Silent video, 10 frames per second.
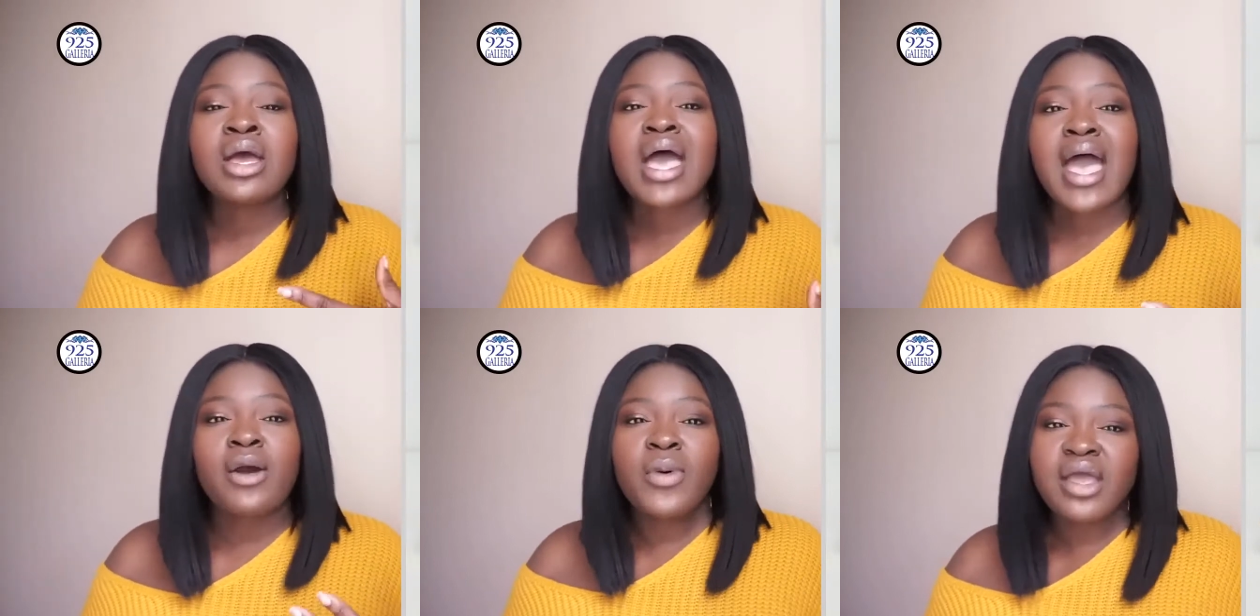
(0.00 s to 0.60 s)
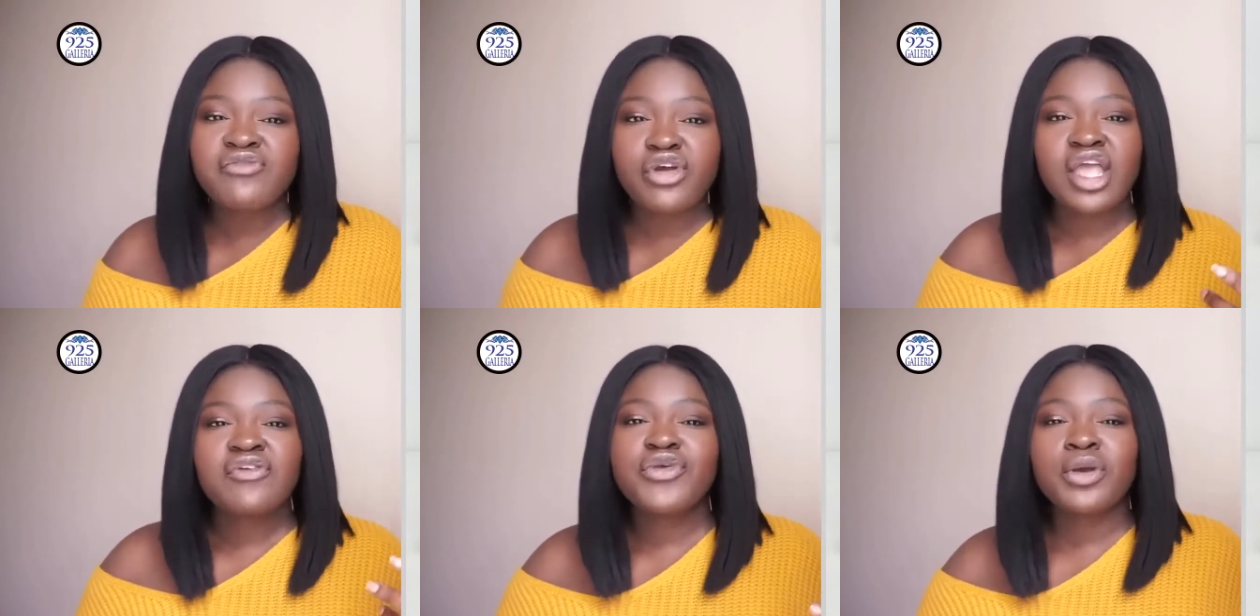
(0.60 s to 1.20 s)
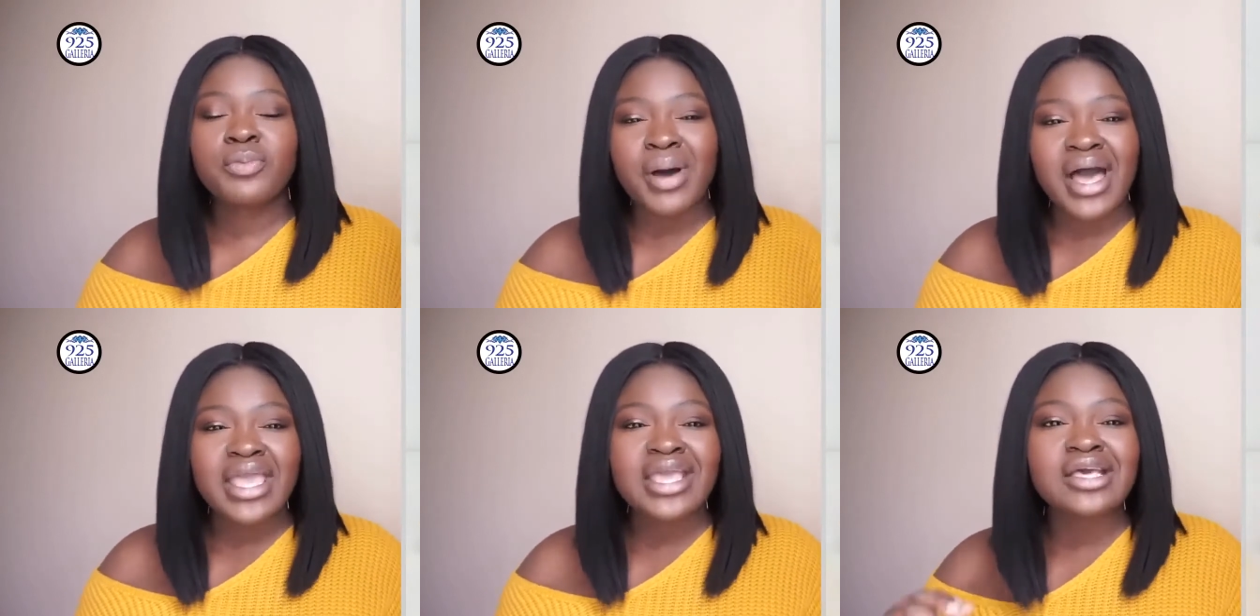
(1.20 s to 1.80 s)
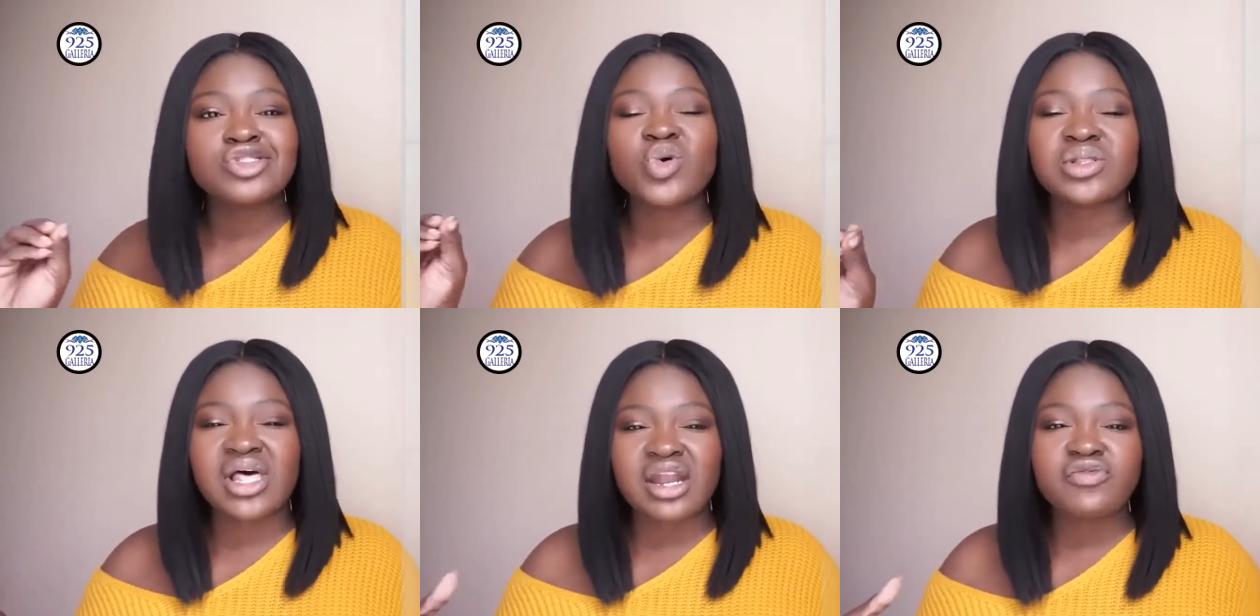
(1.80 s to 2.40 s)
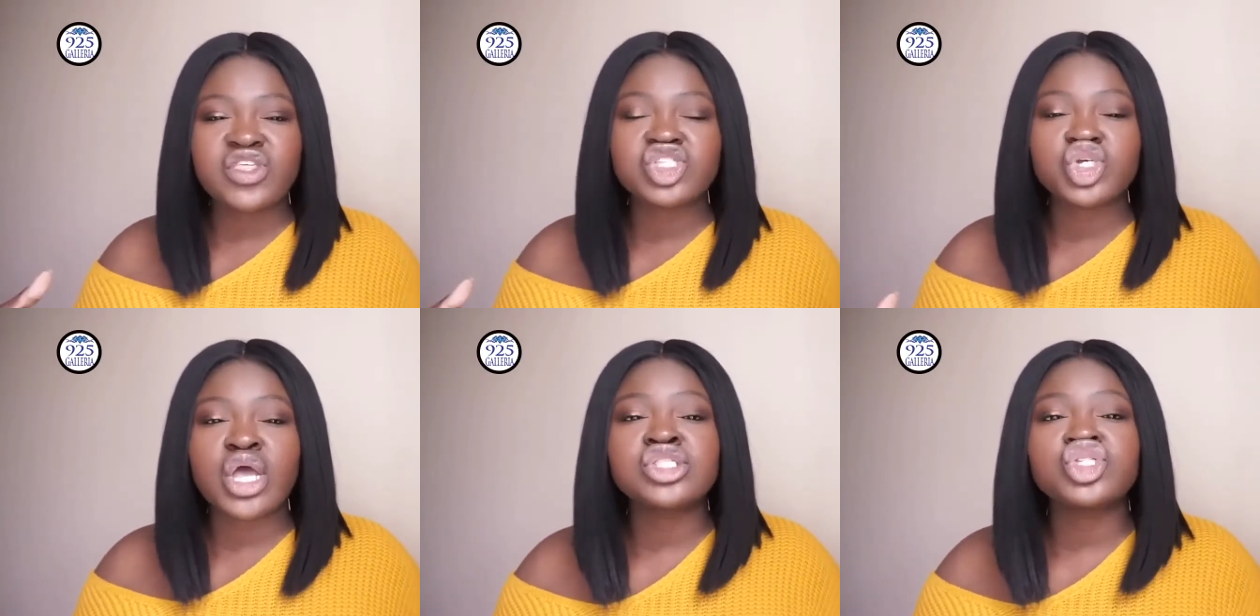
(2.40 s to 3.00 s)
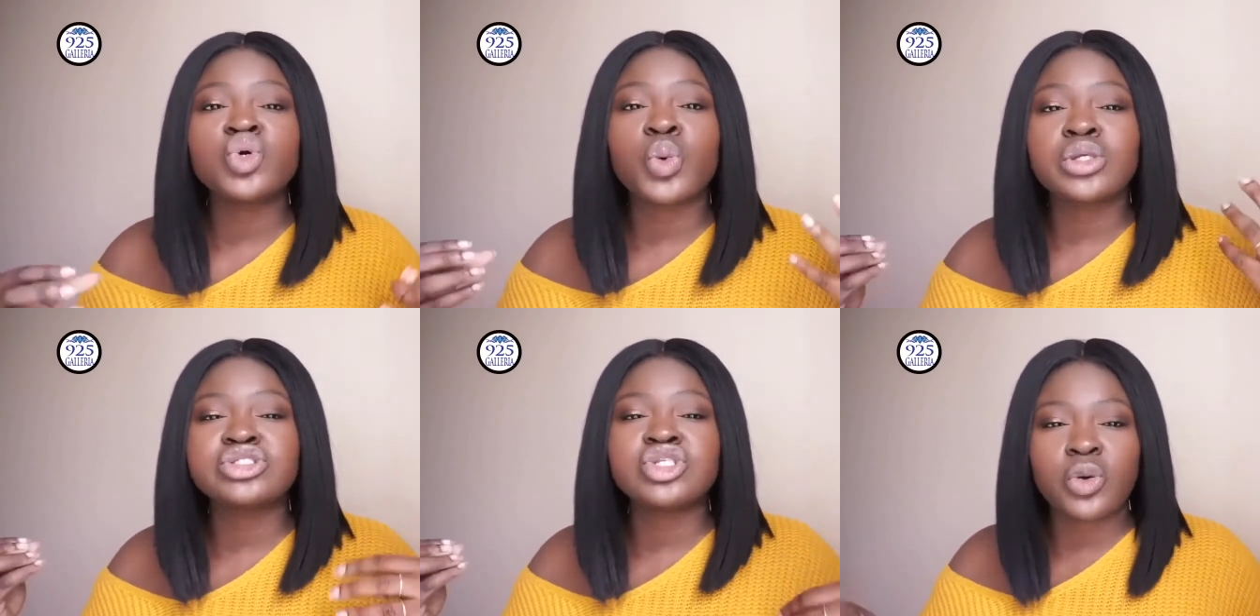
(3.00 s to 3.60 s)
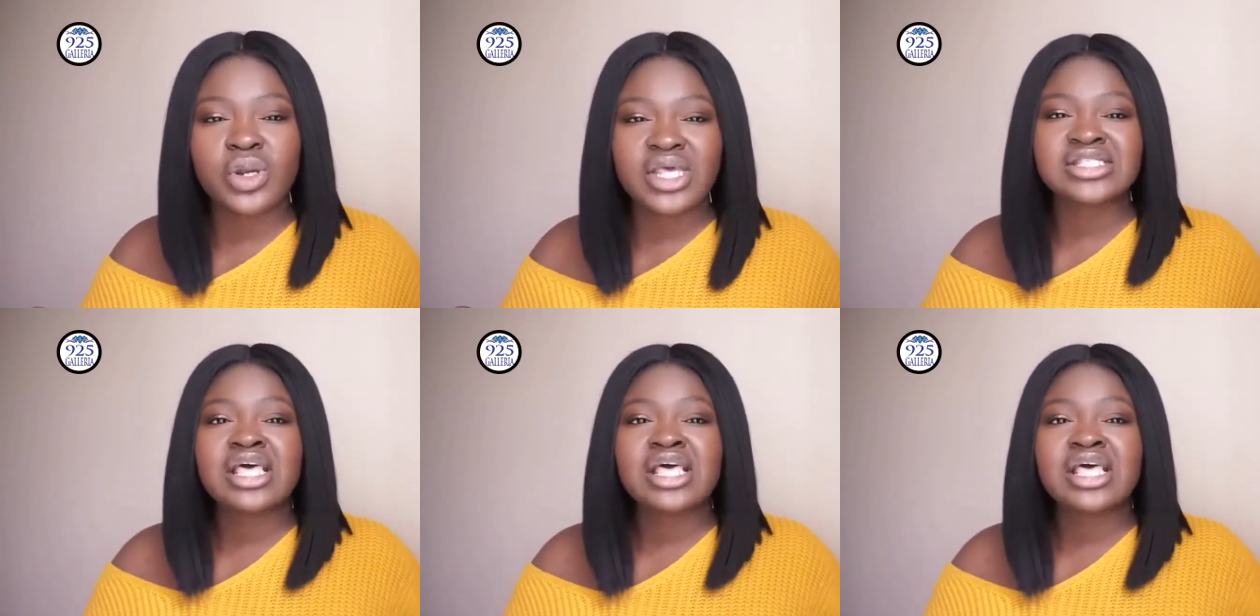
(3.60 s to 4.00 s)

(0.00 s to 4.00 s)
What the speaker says: However, if you're buying into a lot of these trends, you will notice